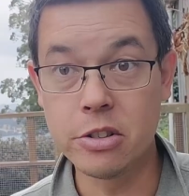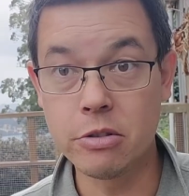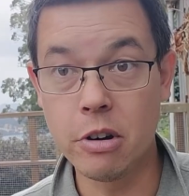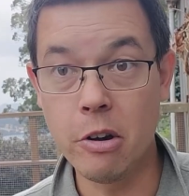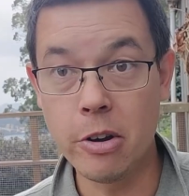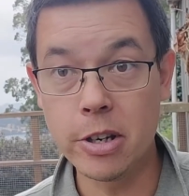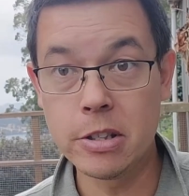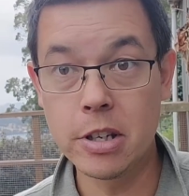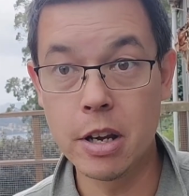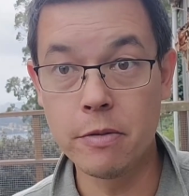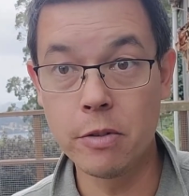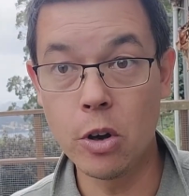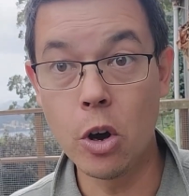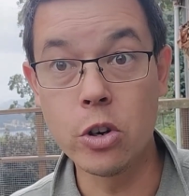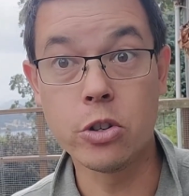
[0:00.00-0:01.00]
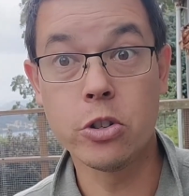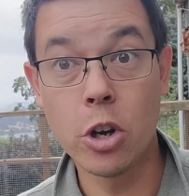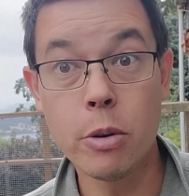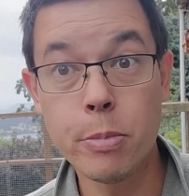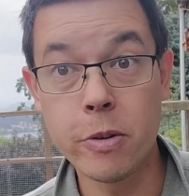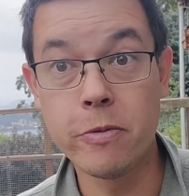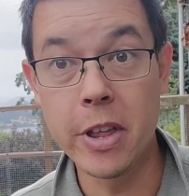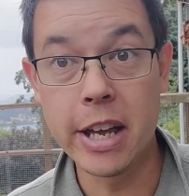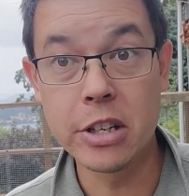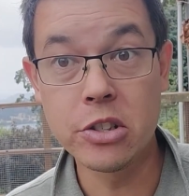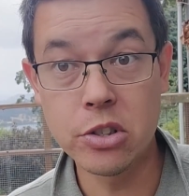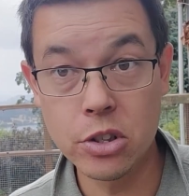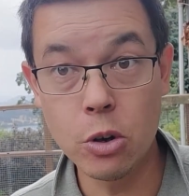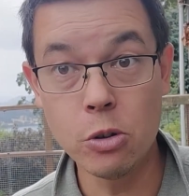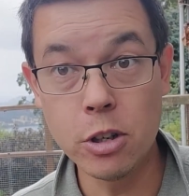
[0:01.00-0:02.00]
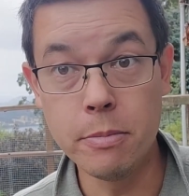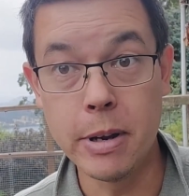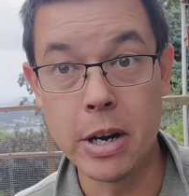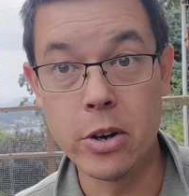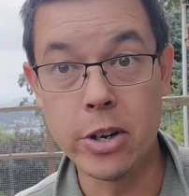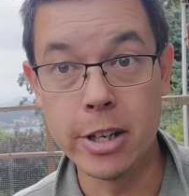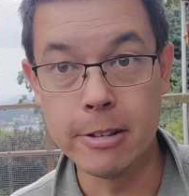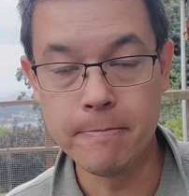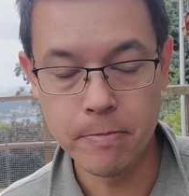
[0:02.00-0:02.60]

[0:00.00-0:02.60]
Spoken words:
growing stuff on top of that solar barrier,